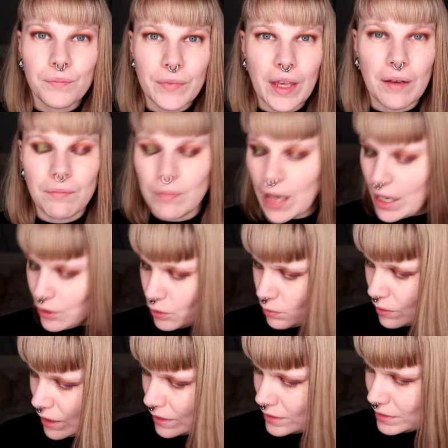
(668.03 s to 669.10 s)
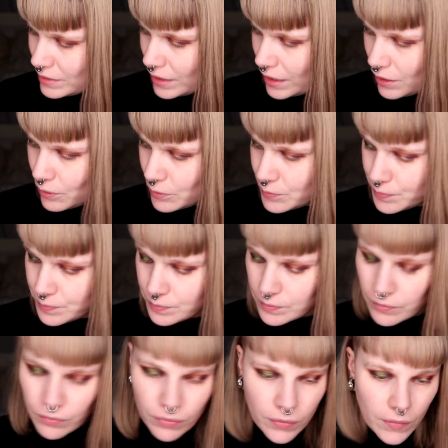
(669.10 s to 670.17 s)
yeah, I do like this halo.
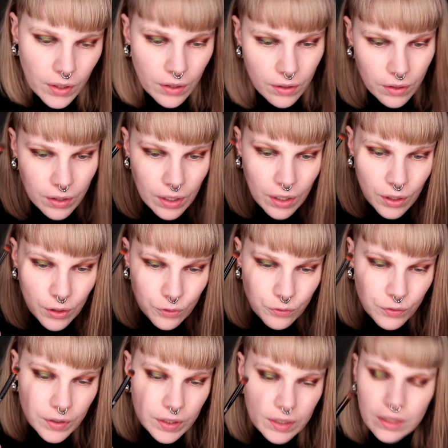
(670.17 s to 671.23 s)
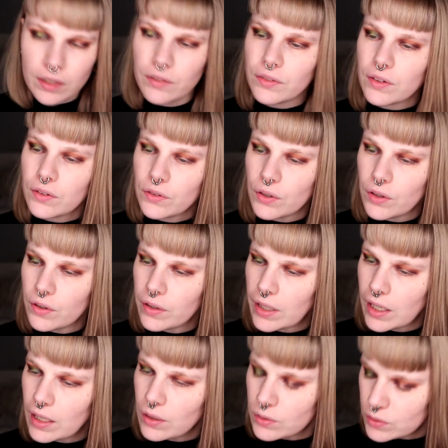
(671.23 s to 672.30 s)
I think it turned
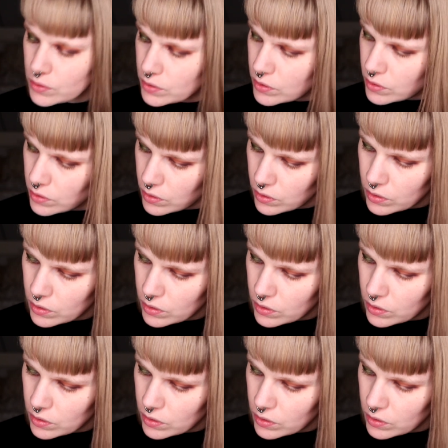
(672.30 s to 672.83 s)
out